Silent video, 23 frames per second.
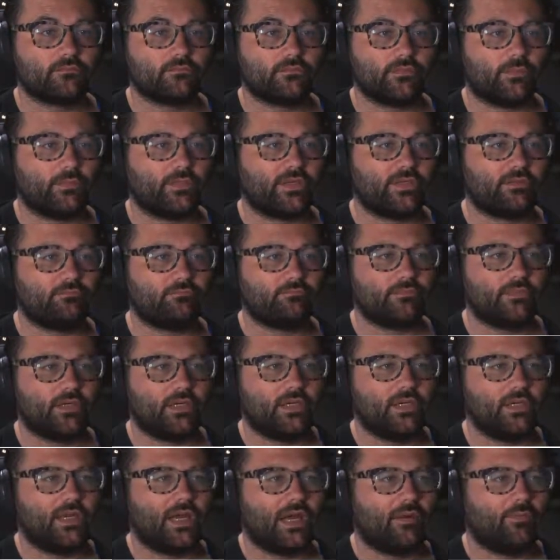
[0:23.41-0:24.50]
I mean,
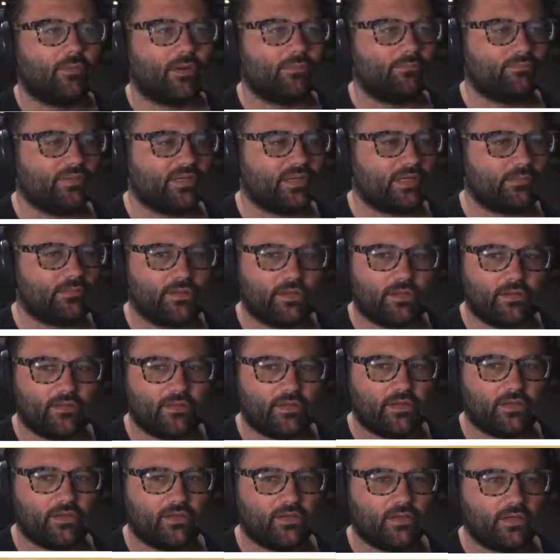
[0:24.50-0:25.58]
I went and played a bit of
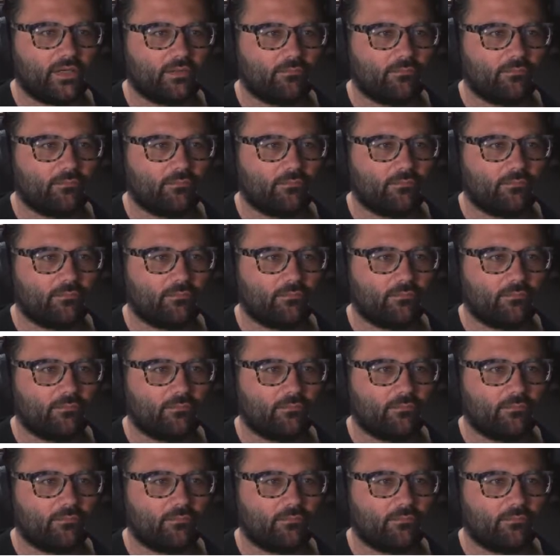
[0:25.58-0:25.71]
the